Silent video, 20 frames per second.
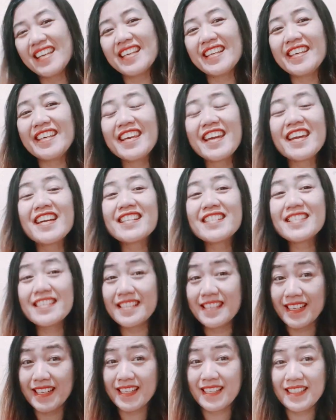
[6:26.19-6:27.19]
Yes,
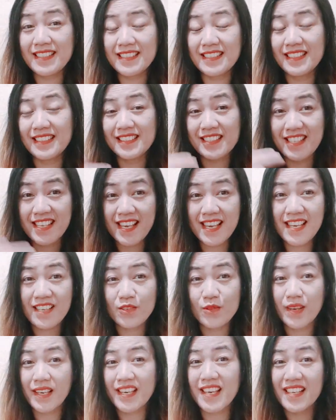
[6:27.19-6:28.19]
the tea,
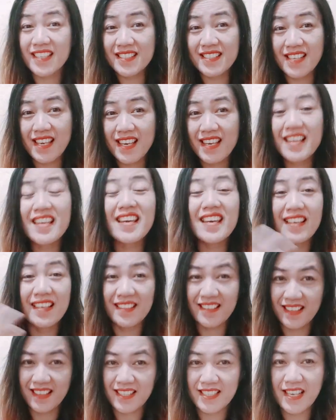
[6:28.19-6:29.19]
drinking tea,
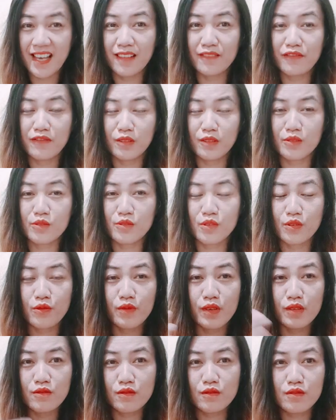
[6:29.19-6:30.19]
is helpful to
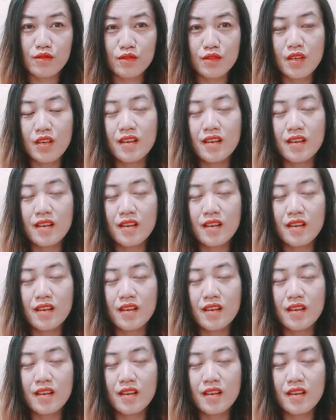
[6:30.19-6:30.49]
reduce